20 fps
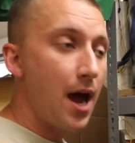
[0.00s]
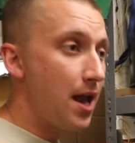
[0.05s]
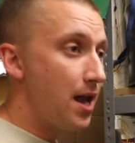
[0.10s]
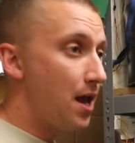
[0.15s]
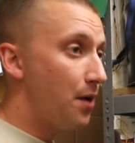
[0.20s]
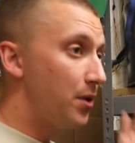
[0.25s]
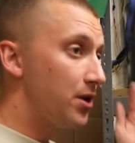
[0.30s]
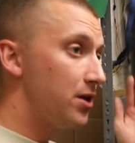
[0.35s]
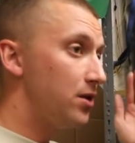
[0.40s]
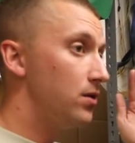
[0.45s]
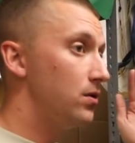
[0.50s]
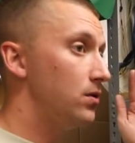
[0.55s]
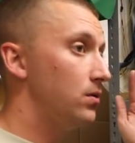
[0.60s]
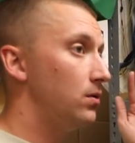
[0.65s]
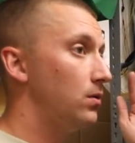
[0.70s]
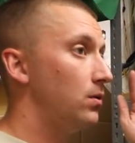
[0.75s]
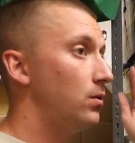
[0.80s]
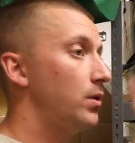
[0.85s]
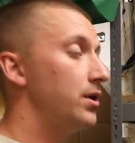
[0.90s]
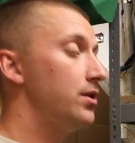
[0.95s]
and then when
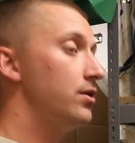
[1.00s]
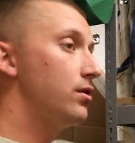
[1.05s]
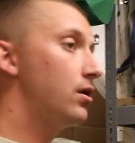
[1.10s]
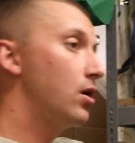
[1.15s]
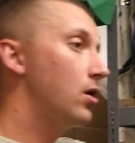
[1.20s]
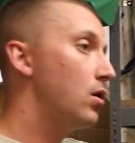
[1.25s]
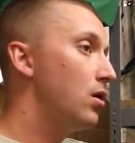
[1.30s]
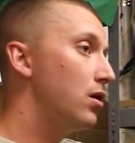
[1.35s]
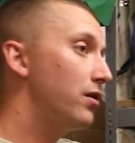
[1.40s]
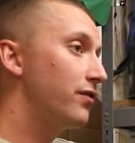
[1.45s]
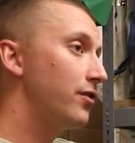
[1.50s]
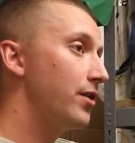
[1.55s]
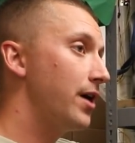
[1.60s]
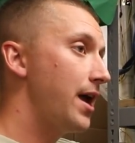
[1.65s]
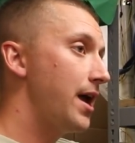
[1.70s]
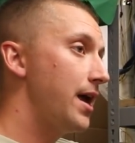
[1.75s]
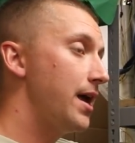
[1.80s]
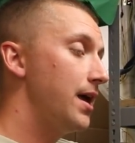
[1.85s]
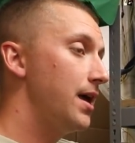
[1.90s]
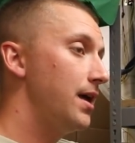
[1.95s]
you when you go
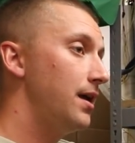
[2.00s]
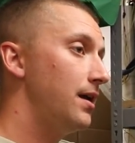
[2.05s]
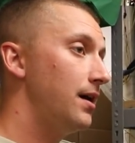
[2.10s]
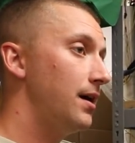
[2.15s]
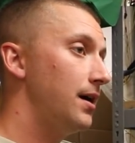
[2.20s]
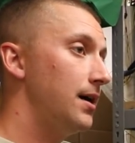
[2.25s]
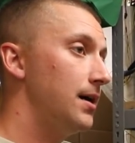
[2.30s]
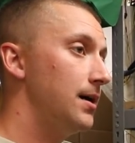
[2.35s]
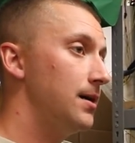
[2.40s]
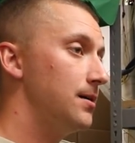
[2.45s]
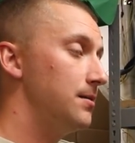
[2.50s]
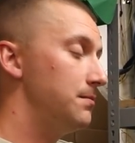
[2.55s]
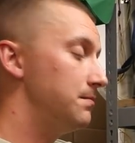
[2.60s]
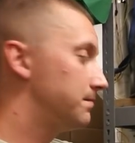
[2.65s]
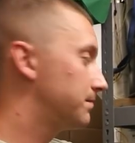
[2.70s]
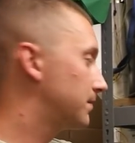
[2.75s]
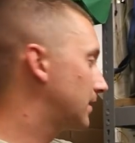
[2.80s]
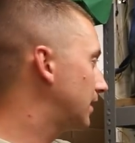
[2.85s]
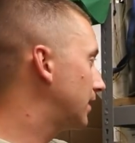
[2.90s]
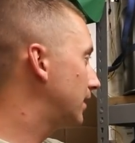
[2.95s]
over and
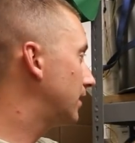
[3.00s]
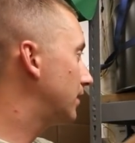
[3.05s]
um,